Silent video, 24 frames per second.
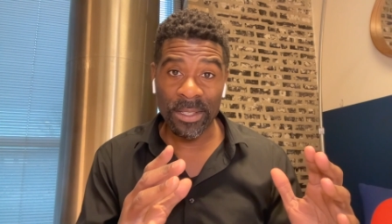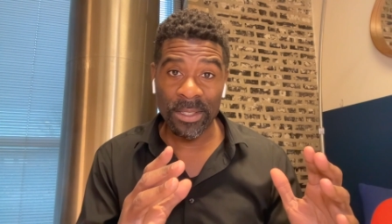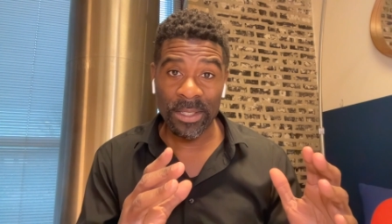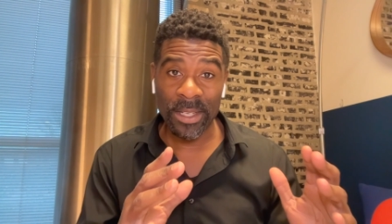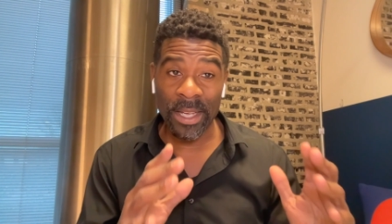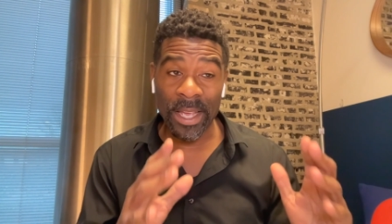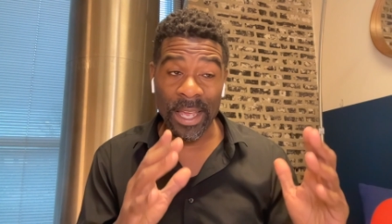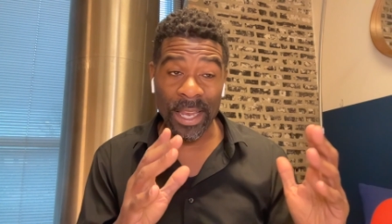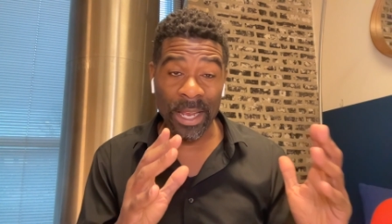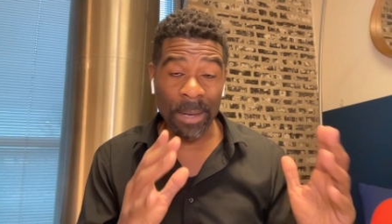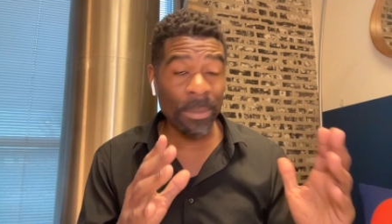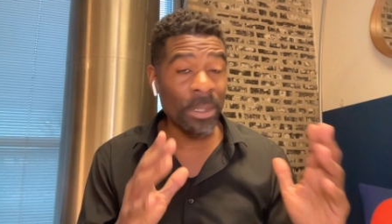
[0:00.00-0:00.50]

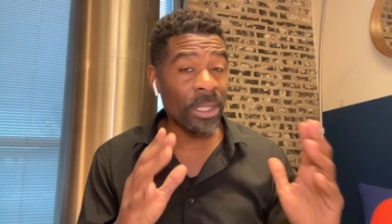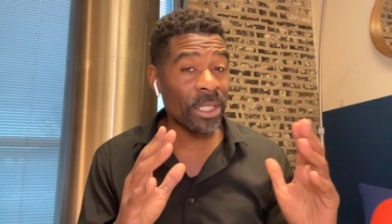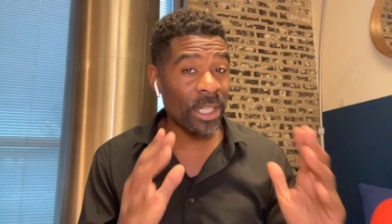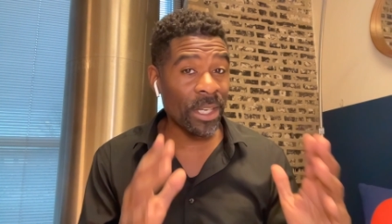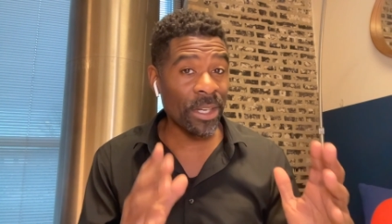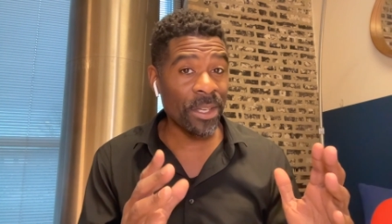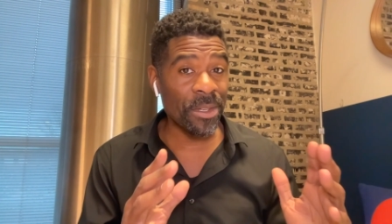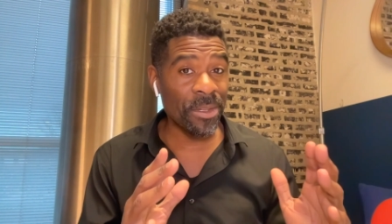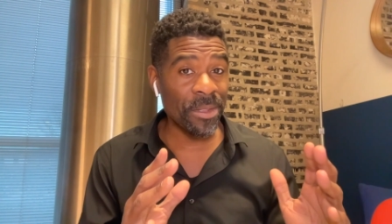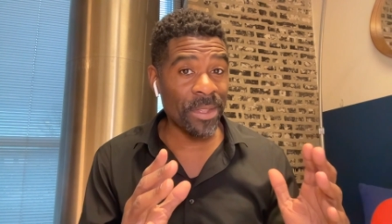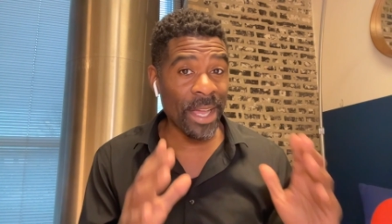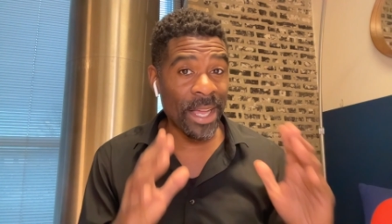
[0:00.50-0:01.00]
and I'm going to tell
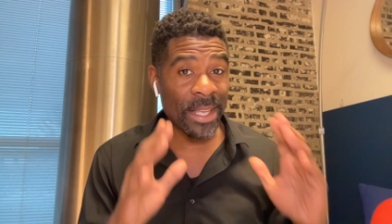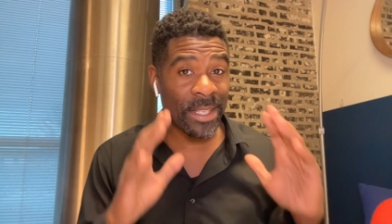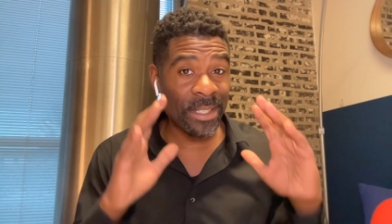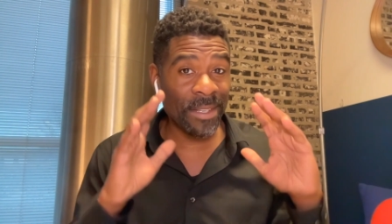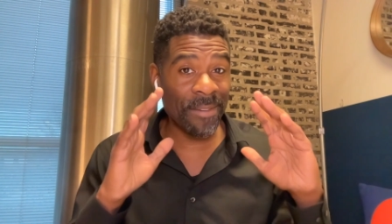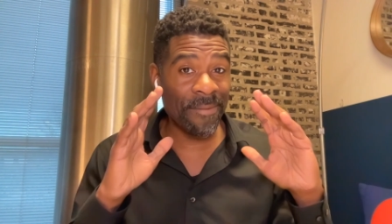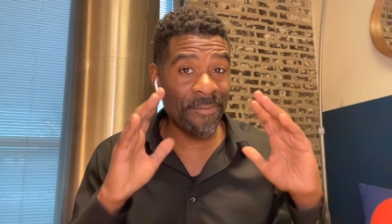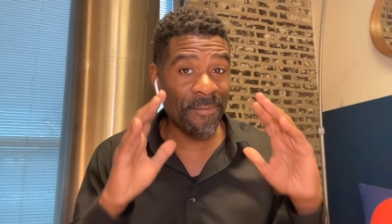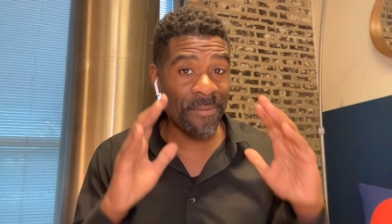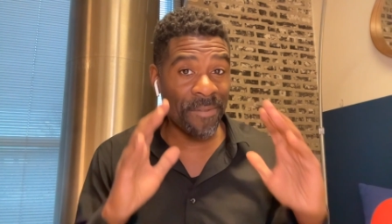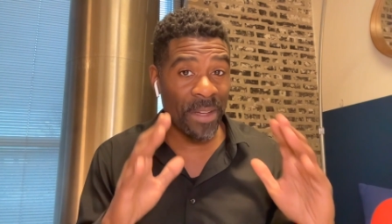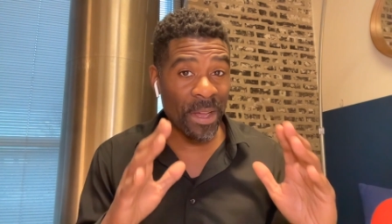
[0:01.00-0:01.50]
you that's a
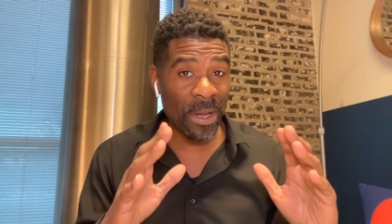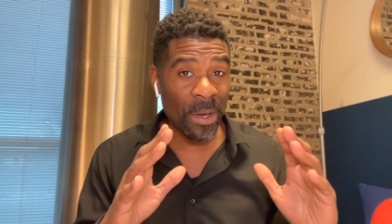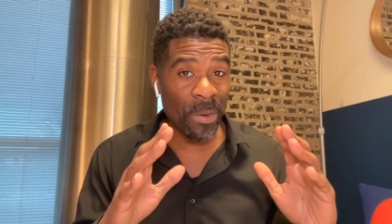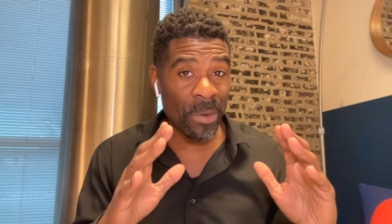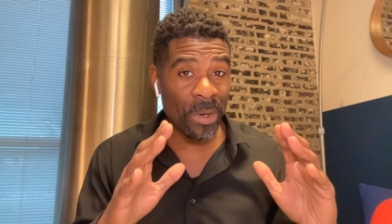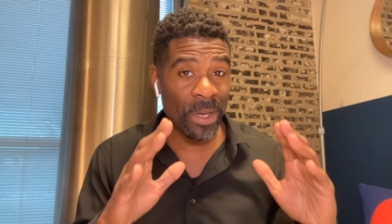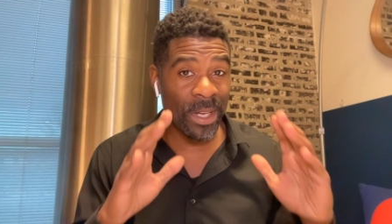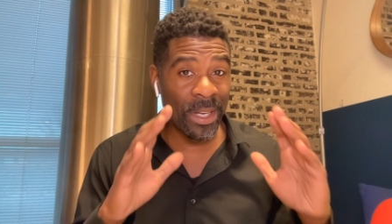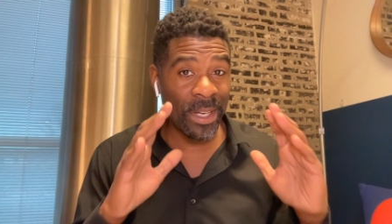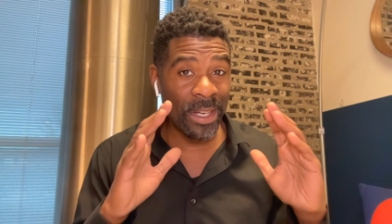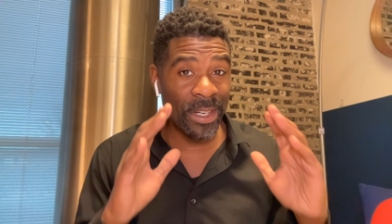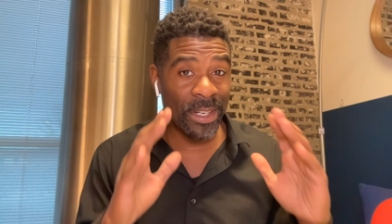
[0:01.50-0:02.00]
very
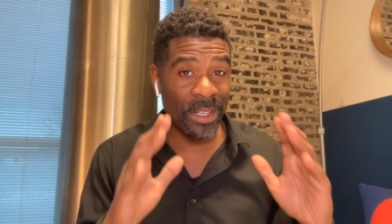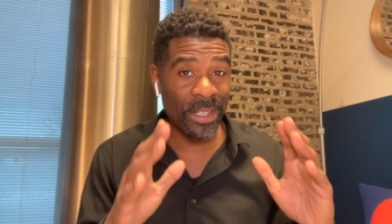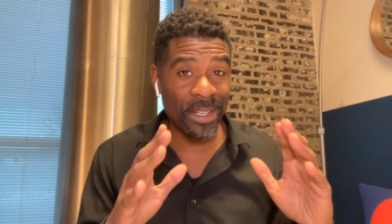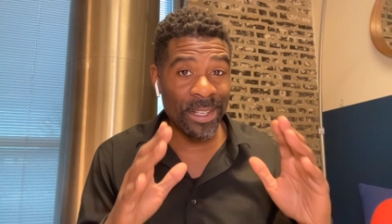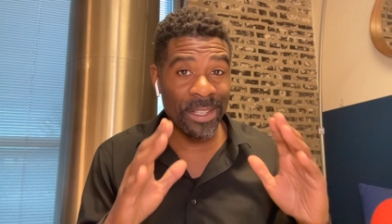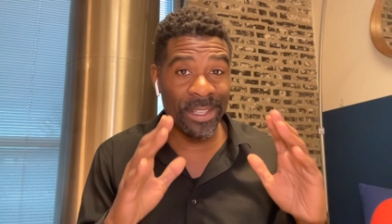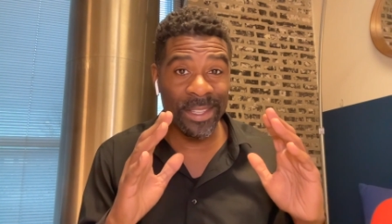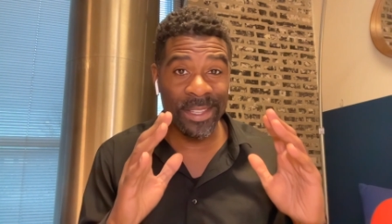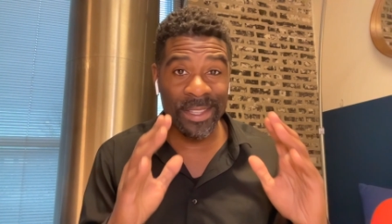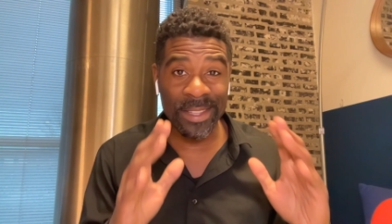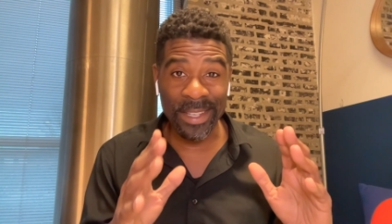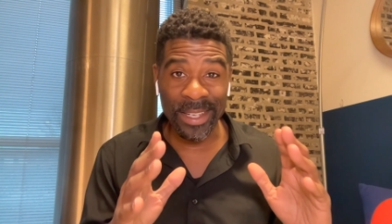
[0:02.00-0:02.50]
good
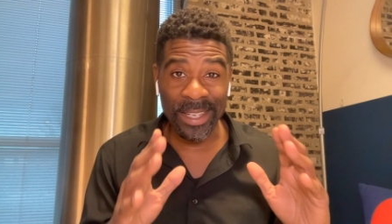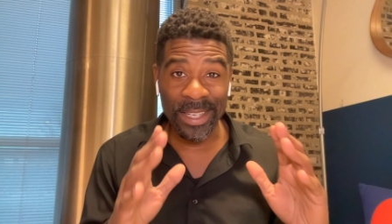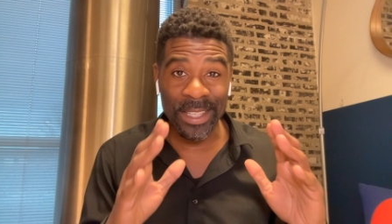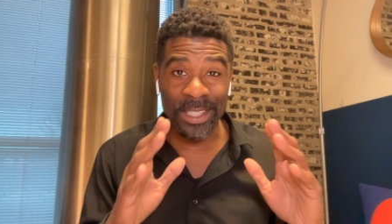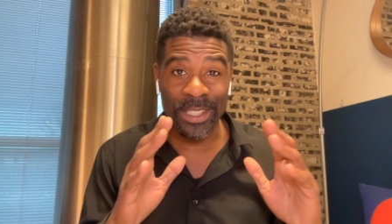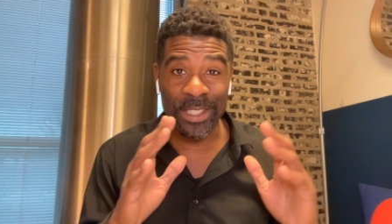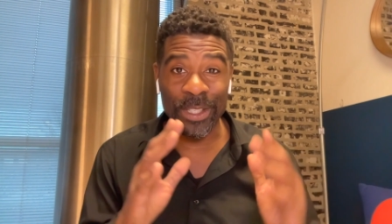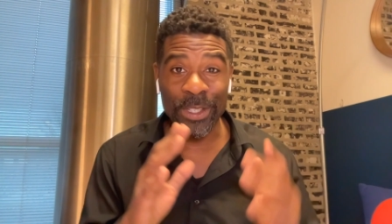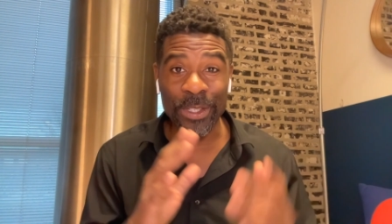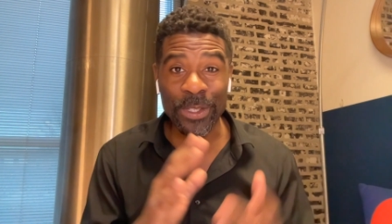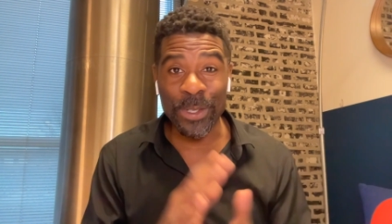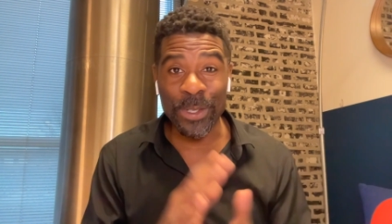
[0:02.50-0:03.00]
thing to do.